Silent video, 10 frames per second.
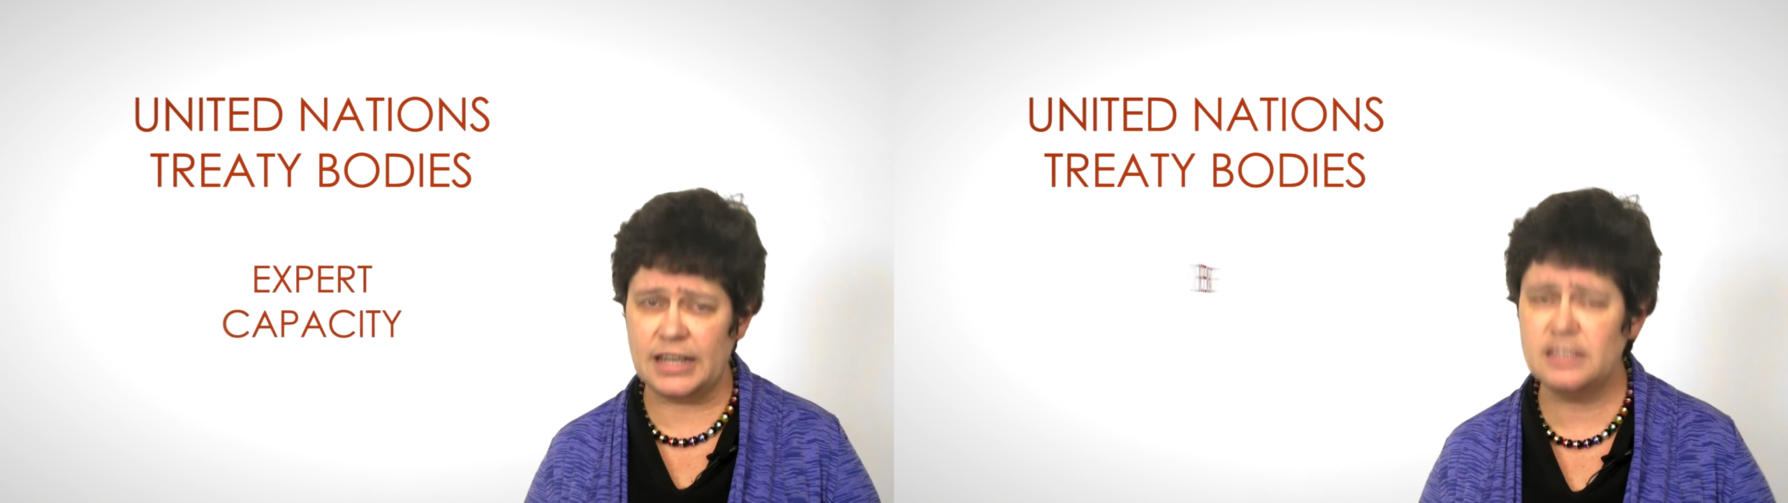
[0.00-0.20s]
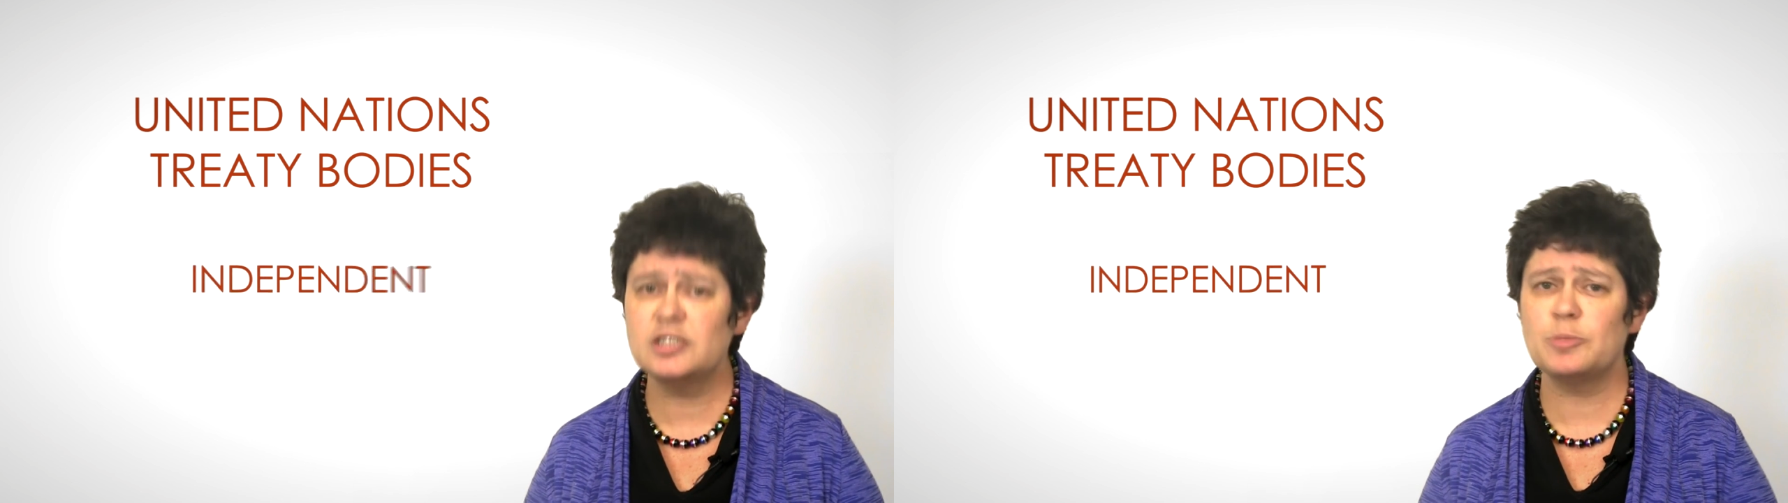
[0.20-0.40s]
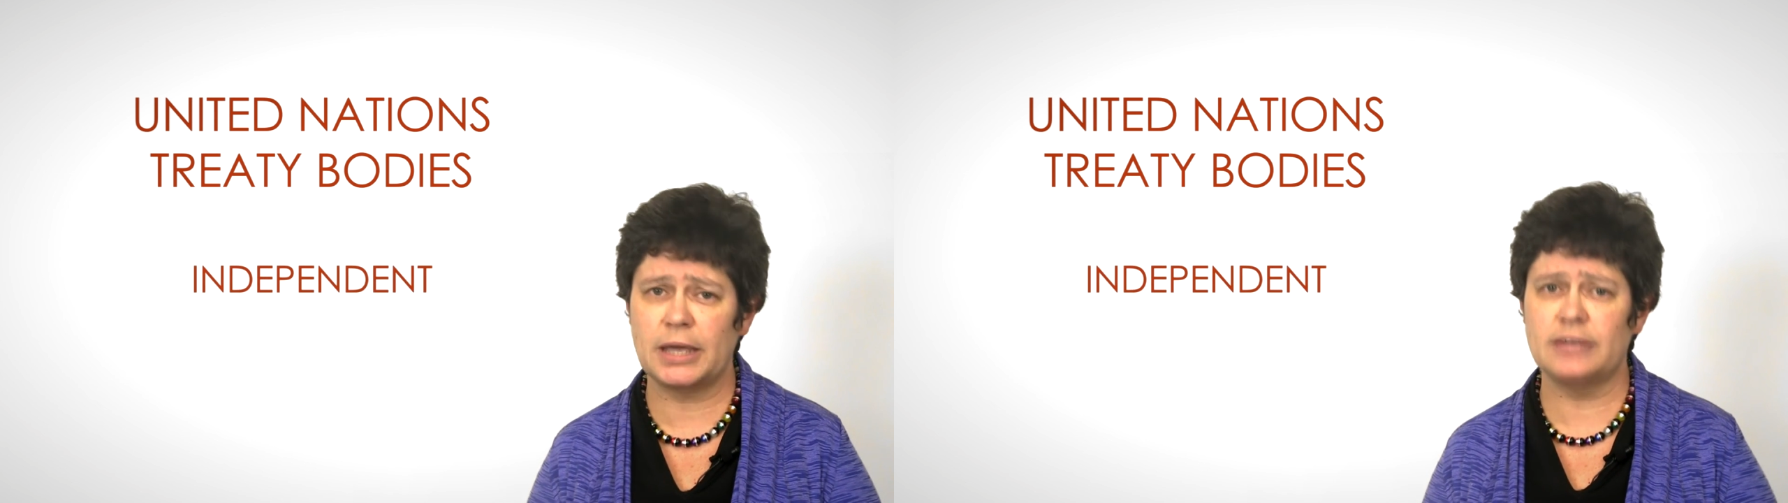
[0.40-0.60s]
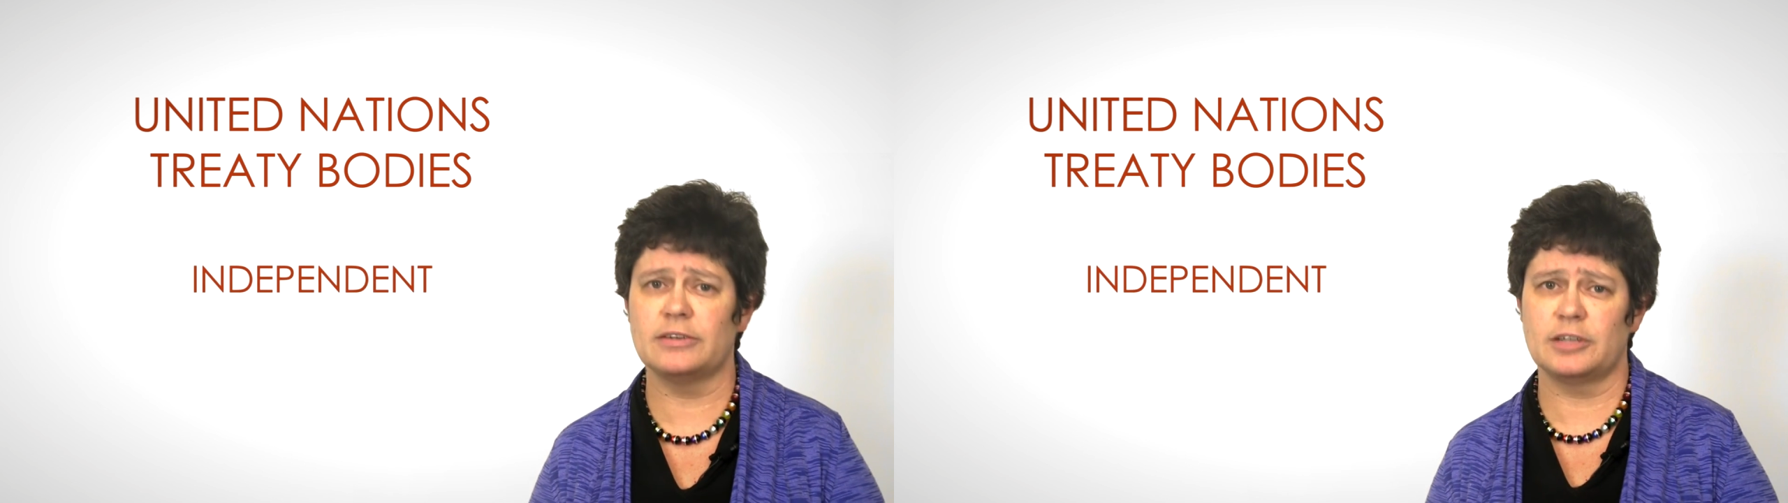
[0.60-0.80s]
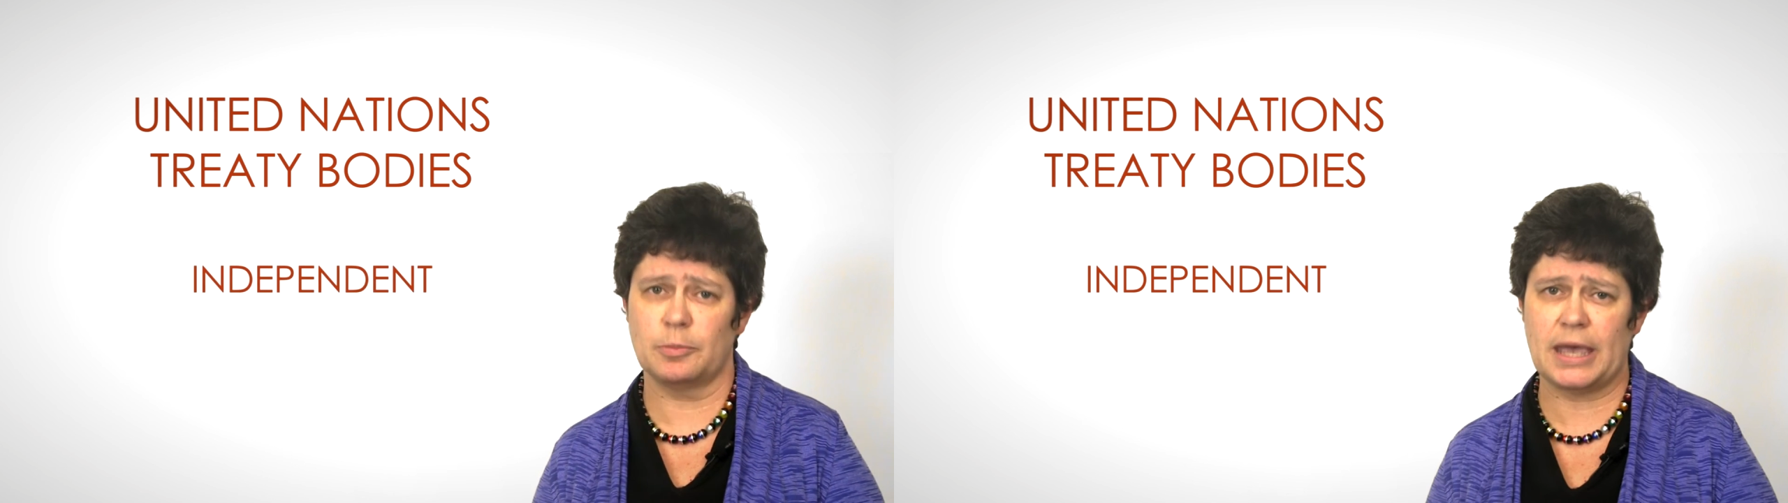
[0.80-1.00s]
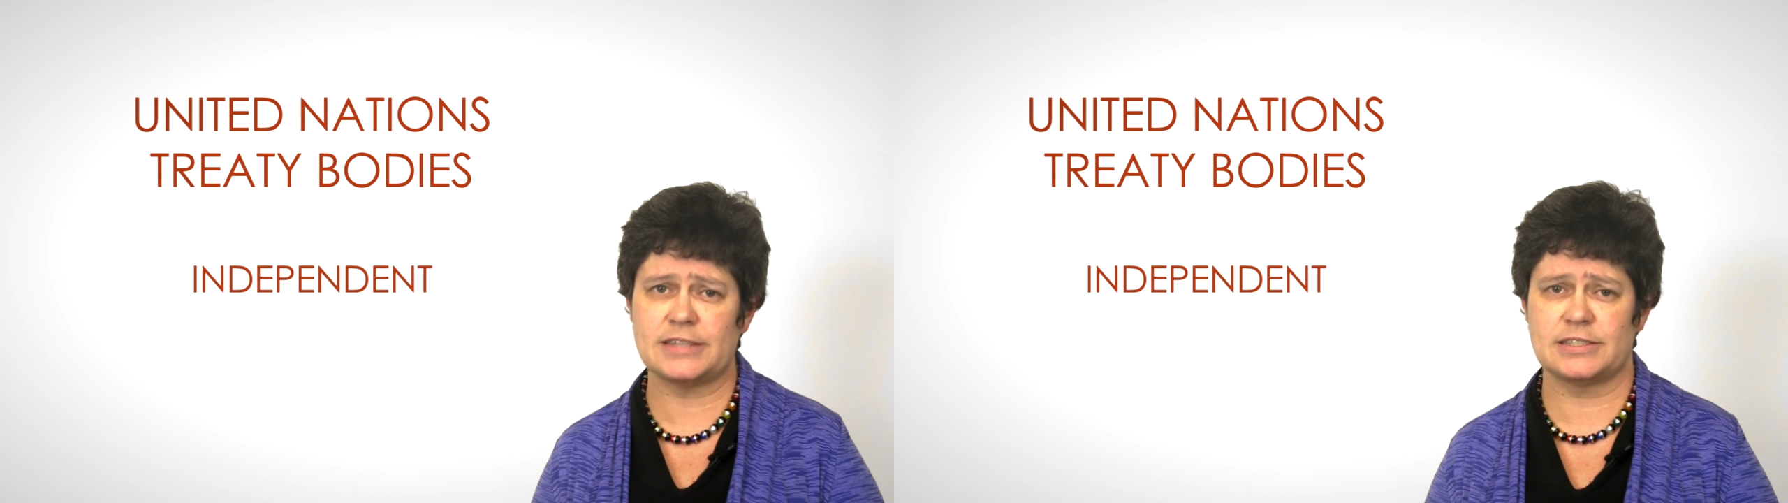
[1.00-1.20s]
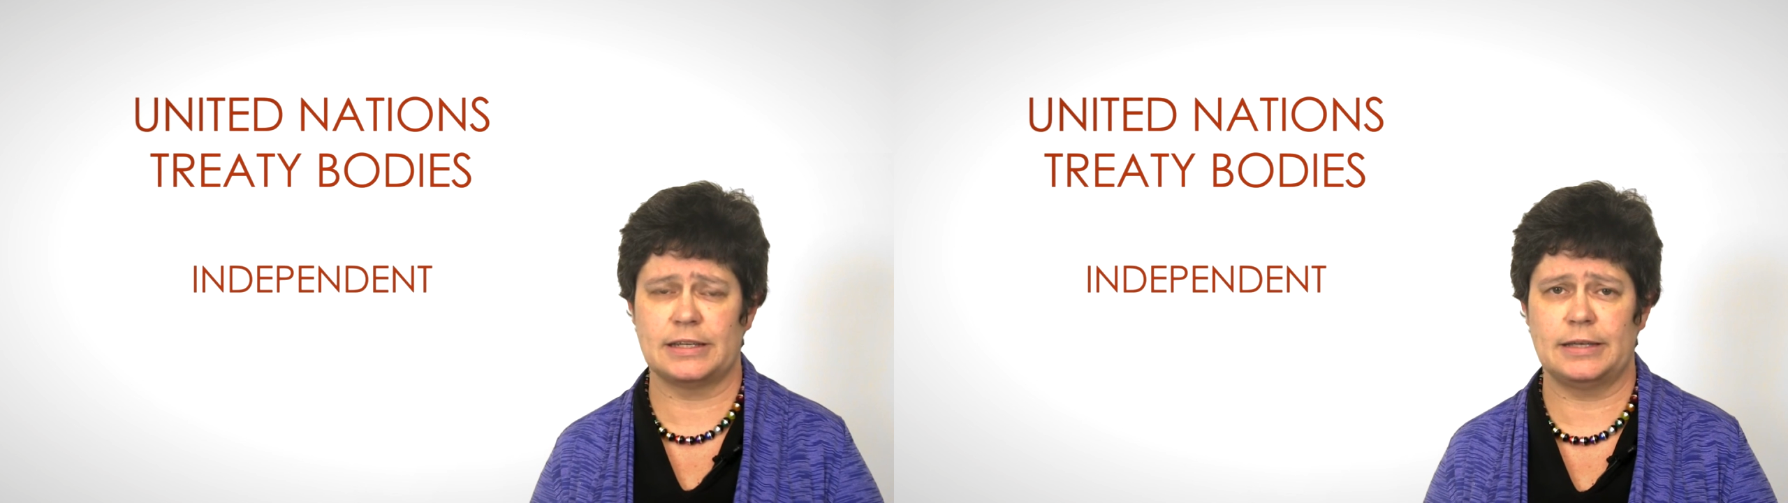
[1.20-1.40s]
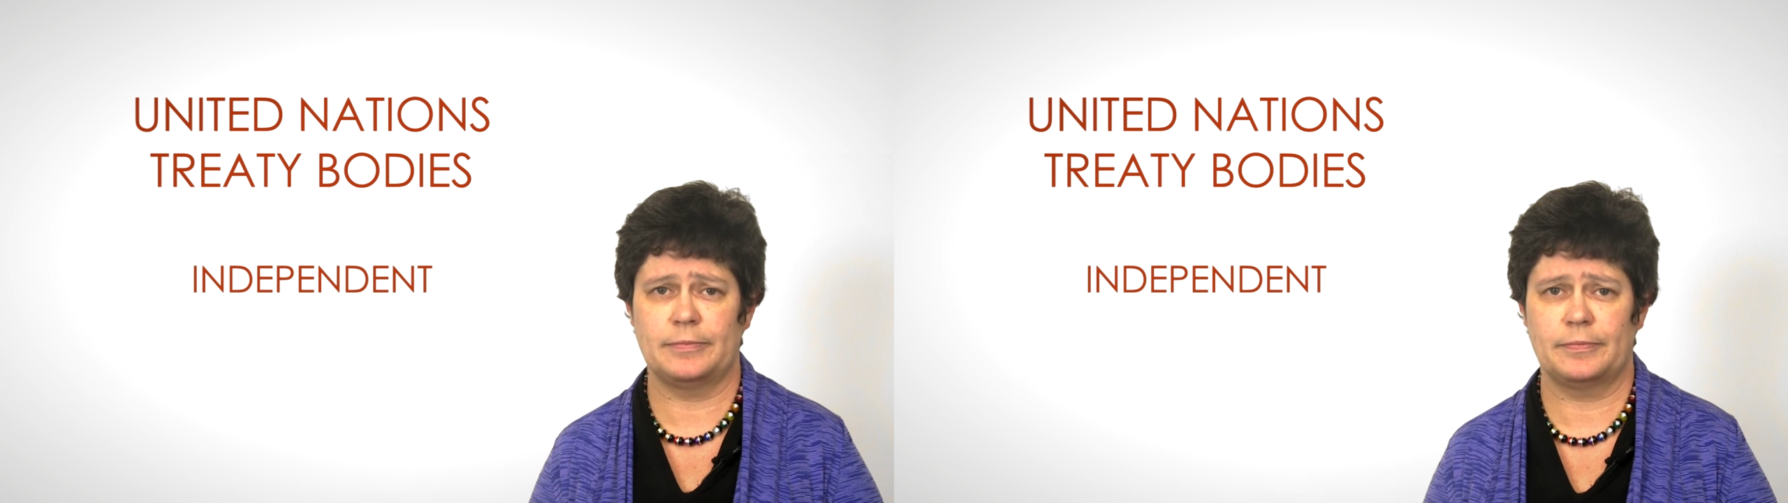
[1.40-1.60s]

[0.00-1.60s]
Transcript: independent capacity.